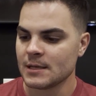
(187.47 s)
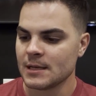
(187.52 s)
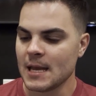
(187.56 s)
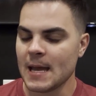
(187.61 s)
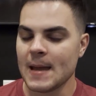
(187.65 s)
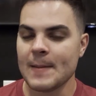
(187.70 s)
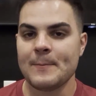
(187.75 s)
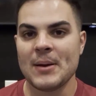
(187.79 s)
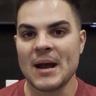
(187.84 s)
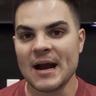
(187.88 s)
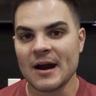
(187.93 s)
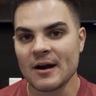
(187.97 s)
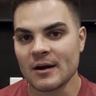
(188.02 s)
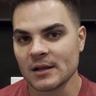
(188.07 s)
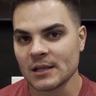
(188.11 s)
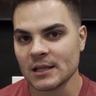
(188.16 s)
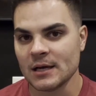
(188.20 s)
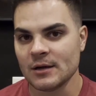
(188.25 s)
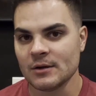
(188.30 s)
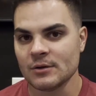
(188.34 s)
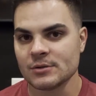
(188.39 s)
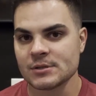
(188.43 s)
it
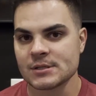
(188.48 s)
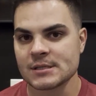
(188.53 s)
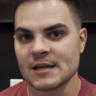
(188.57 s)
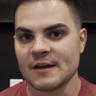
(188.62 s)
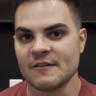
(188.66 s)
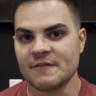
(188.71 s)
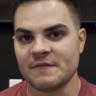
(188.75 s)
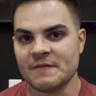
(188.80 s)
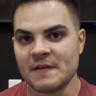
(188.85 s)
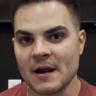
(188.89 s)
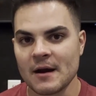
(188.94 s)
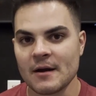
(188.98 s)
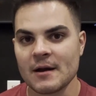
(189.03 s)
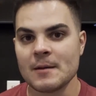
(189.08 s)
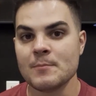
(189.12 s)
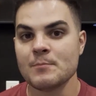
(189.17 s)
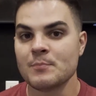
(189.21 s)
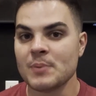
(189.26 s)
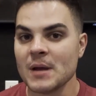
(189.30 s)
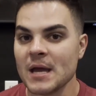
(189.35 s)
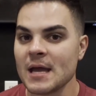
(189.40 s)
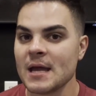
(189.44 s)
parallels a very
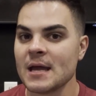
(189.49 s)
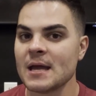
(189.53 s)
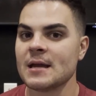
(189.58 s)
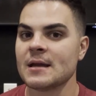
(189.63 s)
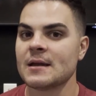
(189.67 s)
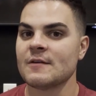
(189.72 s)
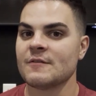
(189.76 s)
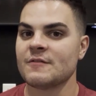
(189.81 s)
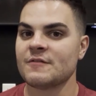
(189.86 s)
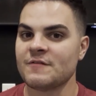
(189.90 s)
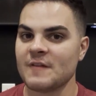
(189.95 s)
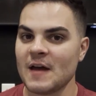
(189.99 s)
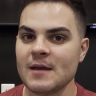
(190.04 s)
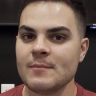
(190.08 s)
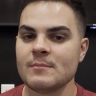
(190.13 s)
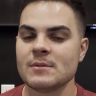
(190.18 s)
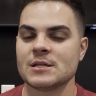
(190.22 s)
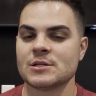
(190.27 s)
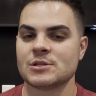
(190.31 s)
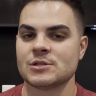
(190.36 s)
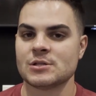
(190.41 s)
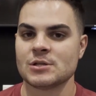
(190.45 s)
big,
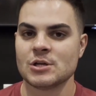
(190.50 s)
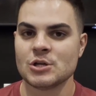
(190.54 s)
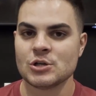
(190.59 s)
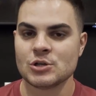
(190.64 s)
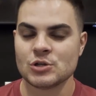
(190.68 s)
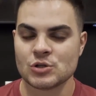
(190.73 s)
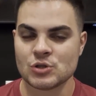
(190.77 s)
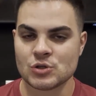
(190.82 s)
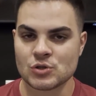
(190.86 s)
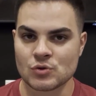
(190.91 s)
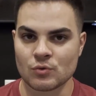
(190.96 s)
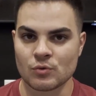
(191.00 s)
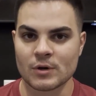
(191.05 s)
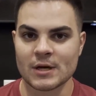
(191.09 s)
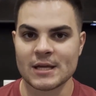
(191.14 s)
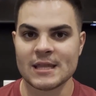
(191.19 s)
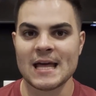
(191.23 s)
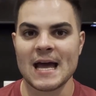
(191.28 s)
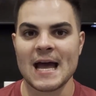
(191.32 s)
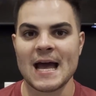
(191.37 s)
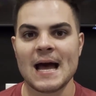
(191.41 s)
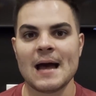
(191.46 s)
famous story
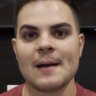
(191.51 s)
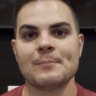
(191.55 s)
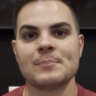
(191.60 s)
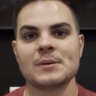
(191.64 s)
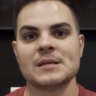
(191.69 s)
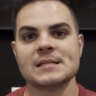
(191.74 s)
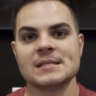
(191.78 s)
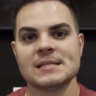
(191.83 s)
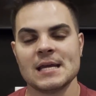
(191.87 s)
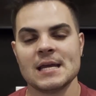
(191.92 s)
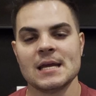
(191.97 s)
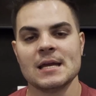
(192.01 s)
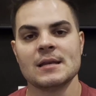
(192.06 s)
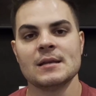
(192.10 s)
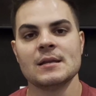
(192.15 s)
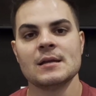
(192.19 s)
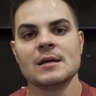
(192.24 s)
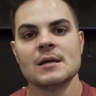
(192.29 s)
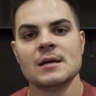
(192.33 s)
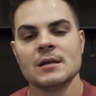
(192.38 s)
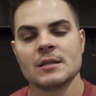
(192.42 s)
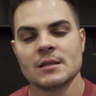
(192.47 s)
that happens in
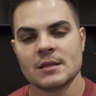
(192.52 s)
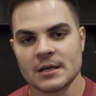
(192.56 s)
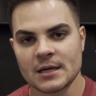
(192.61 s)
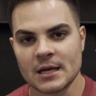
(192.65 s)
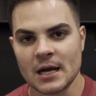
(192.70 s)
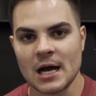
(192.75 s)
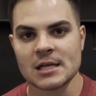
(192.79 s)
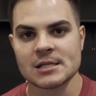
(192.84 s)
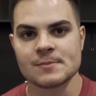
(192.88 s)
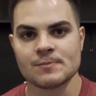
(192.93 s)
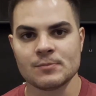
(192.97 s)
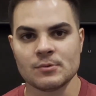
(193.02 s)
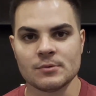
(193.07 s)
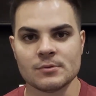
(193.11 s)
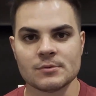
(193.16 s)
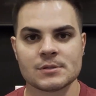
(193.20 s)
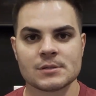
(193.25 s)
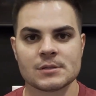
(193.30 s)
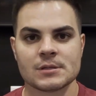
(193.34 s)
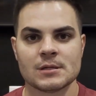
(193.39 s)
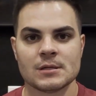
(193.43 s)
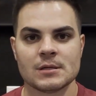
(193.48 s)
the
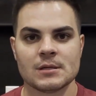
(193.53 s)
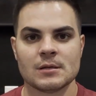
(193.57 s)
Gospels